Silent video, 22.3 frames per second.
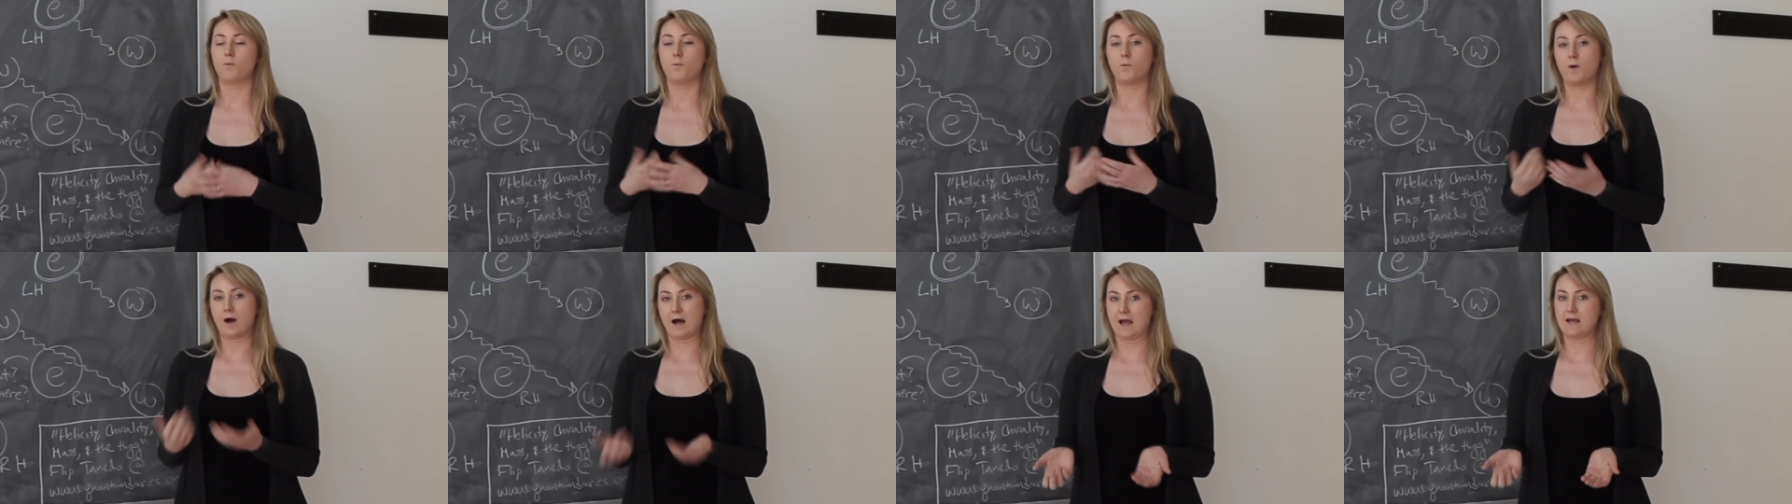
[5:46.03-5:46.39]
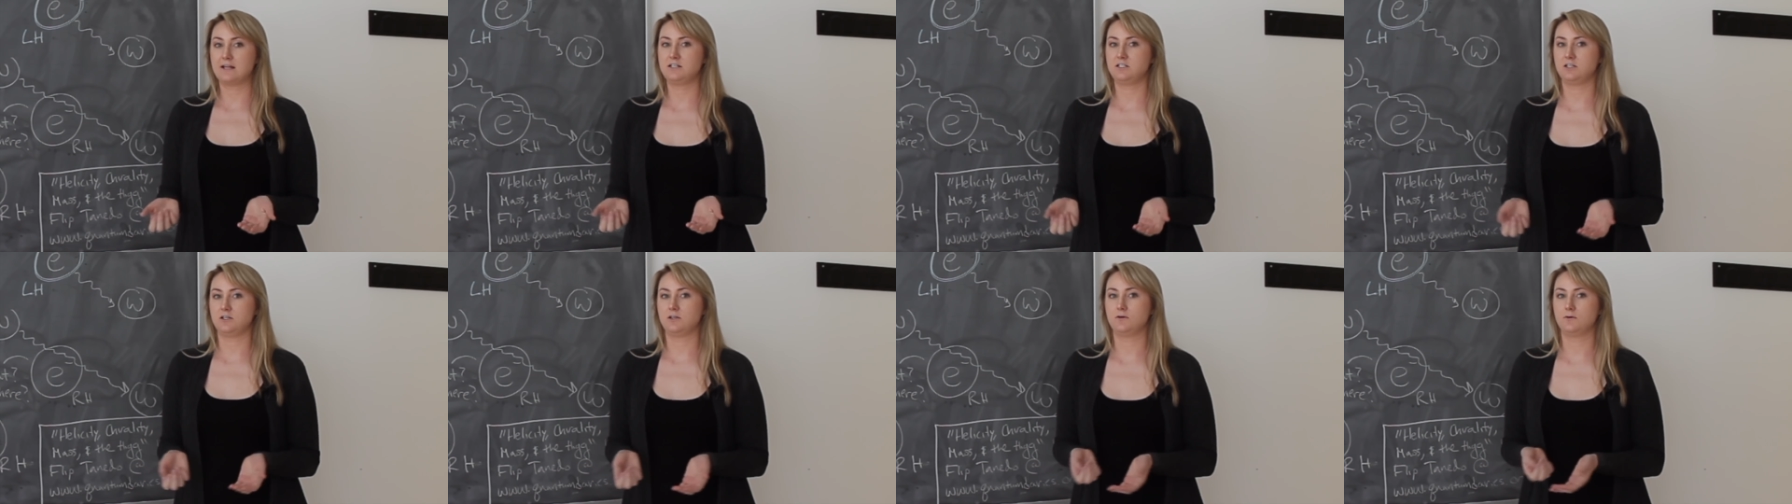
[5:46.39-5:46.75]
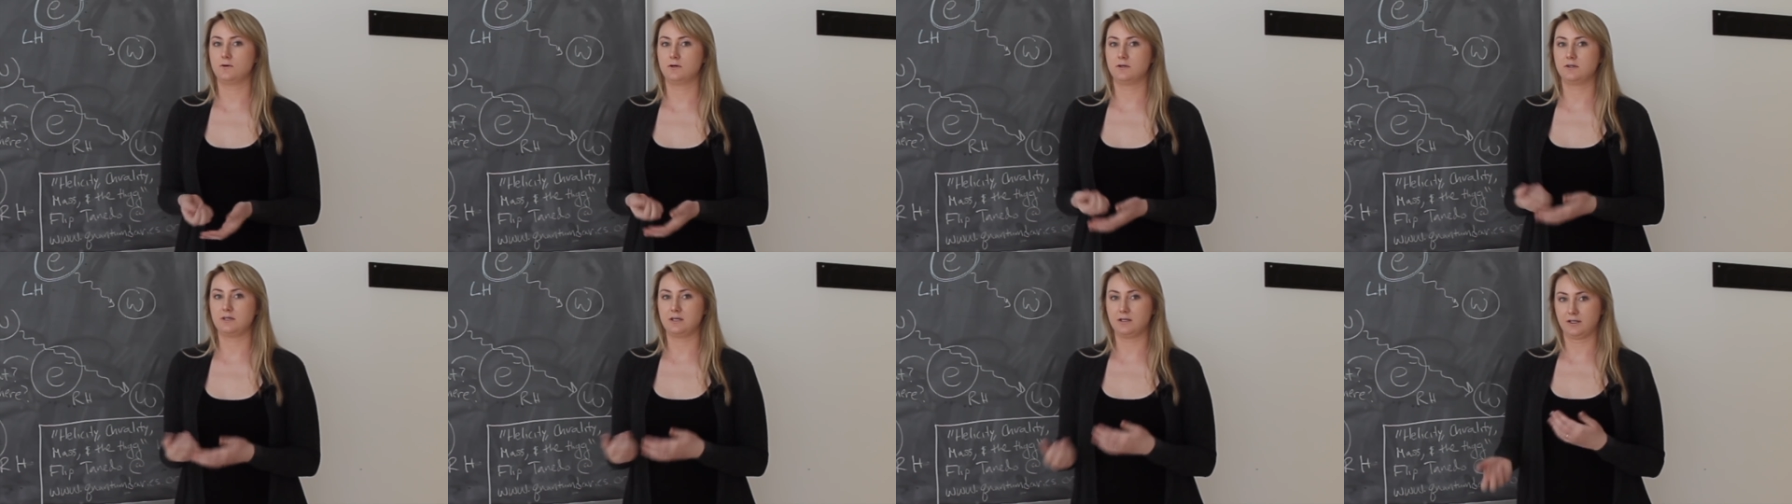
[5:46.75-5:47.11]
why
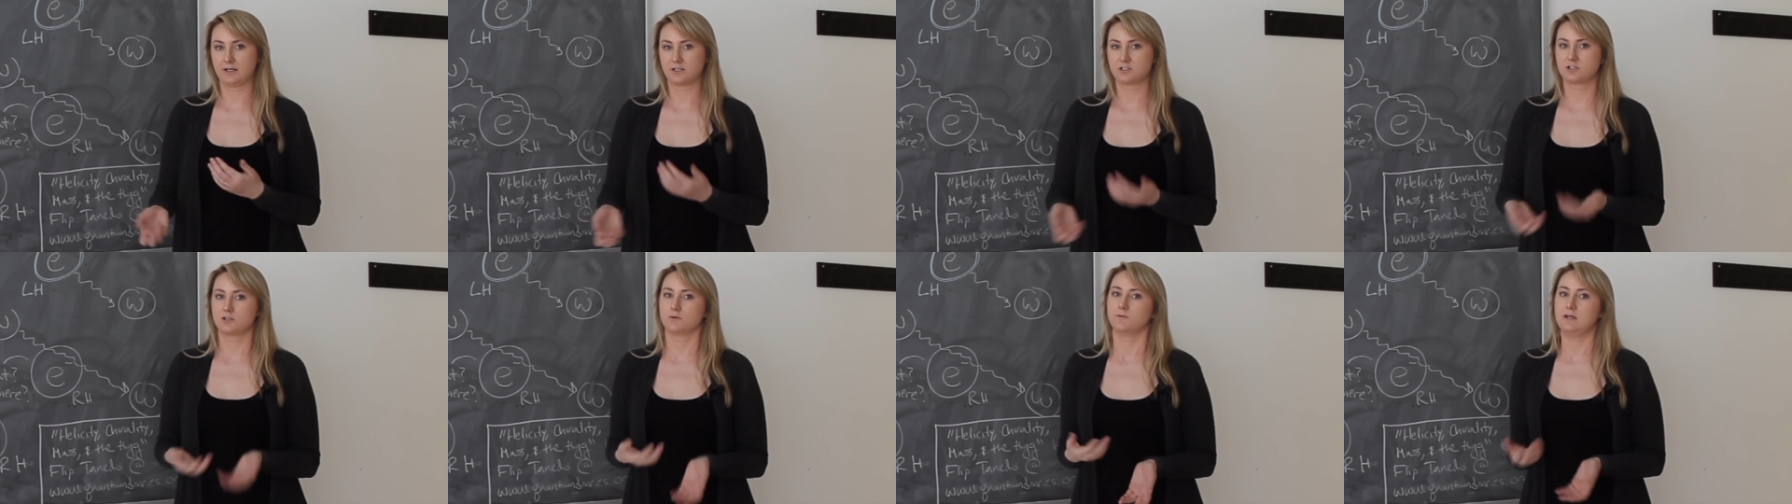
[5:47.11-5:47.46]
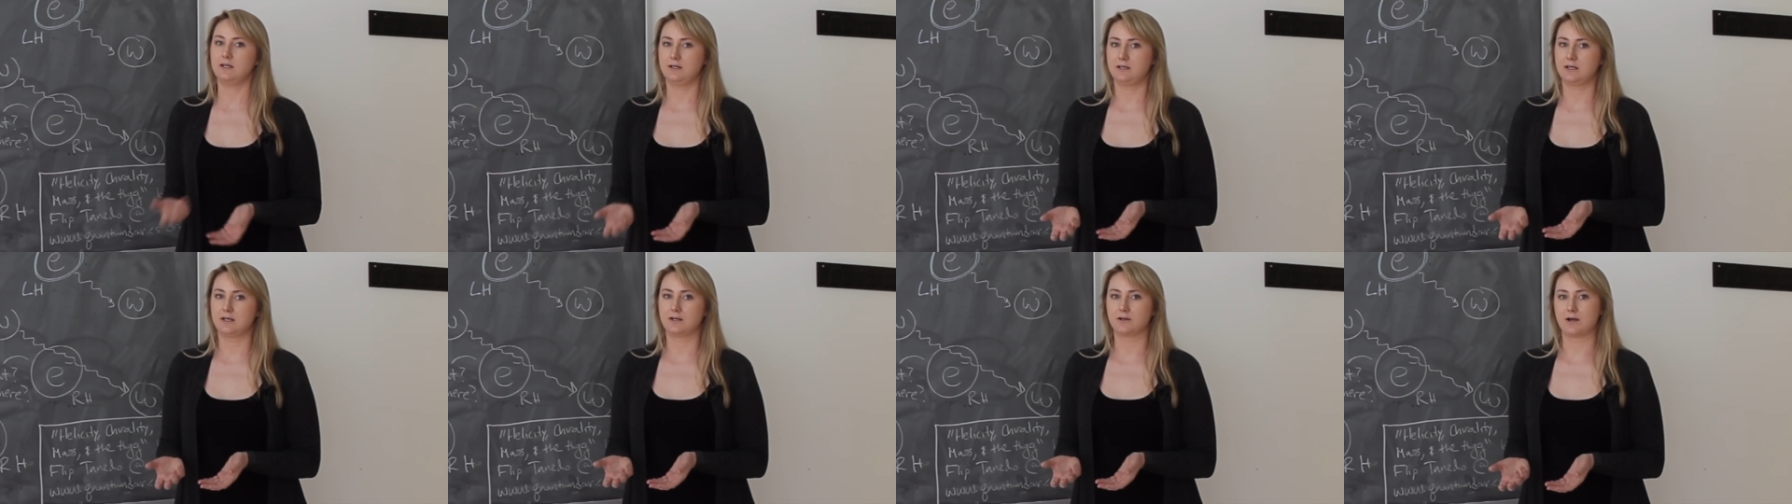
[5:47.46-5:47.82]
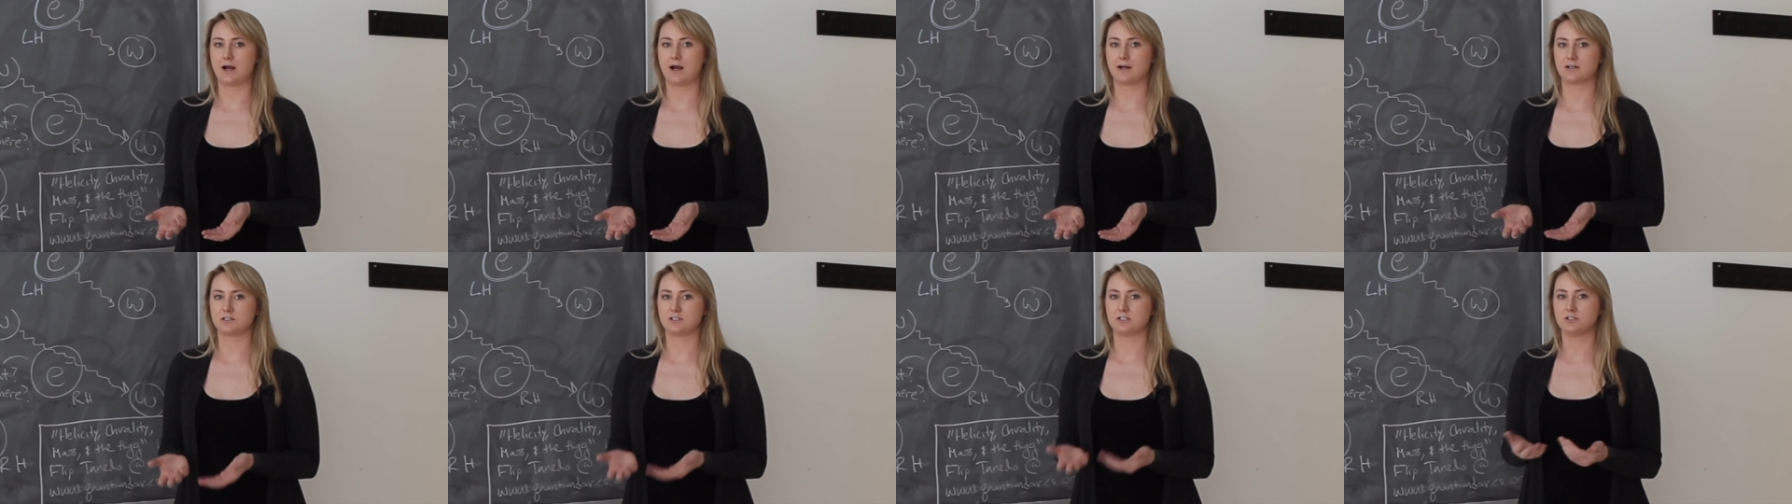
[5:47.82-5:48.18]
do the electroweak
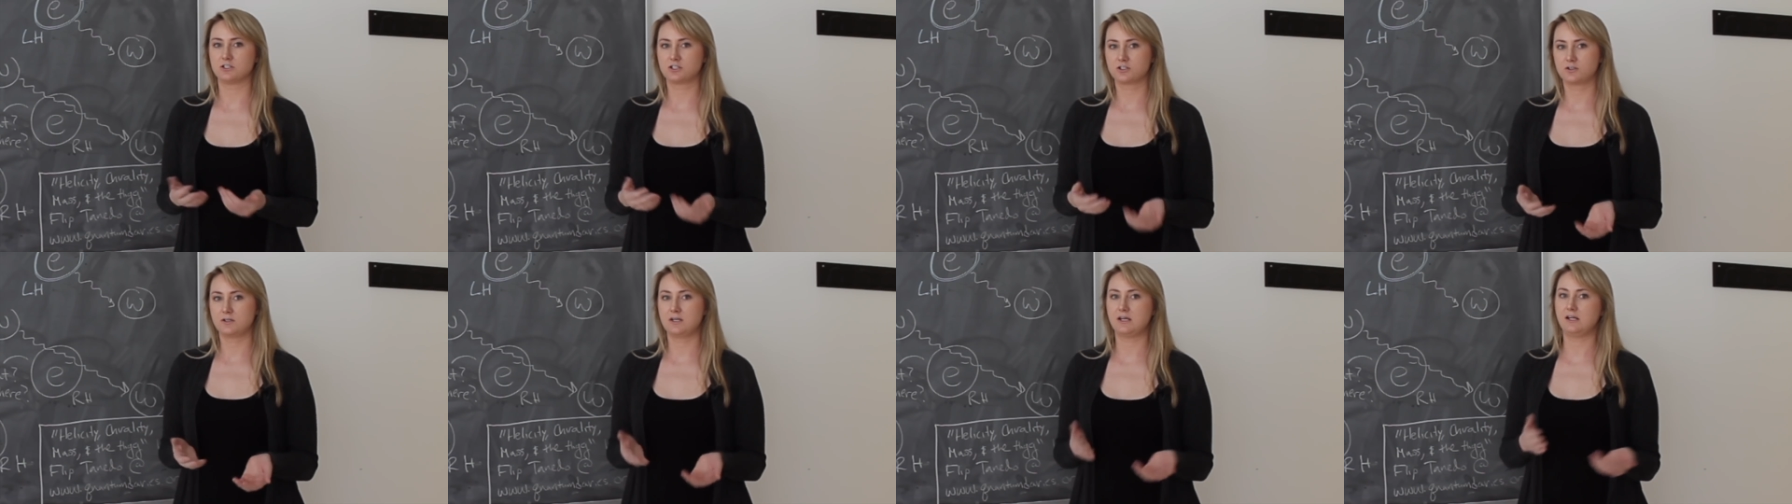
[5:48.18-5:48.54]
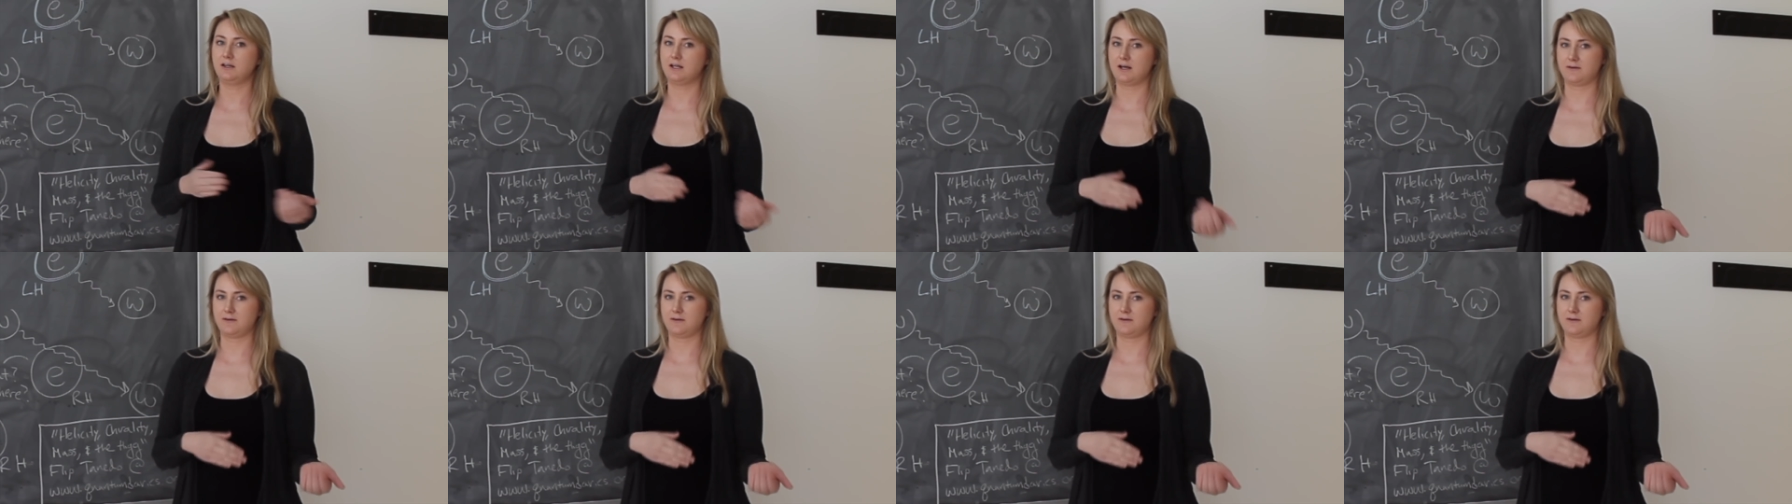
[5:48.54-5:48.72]
interactions treat